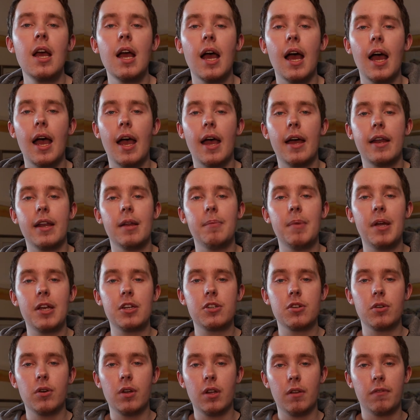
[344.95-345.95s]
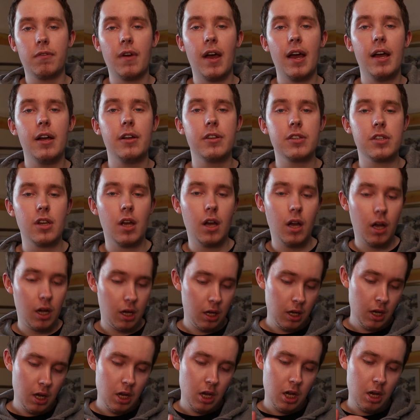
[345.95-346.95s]
and they make sure all the files are
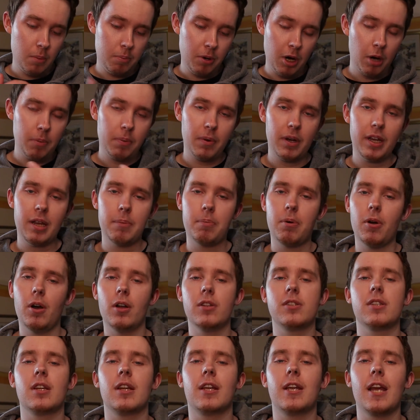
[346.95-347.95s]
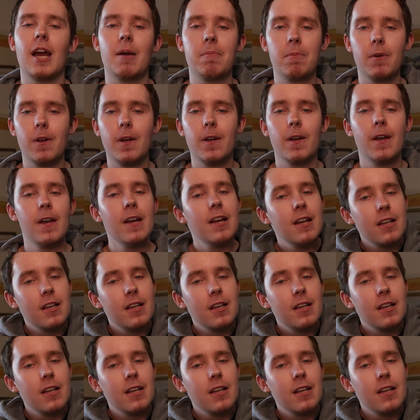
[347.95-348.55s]
appropriately put onto the camera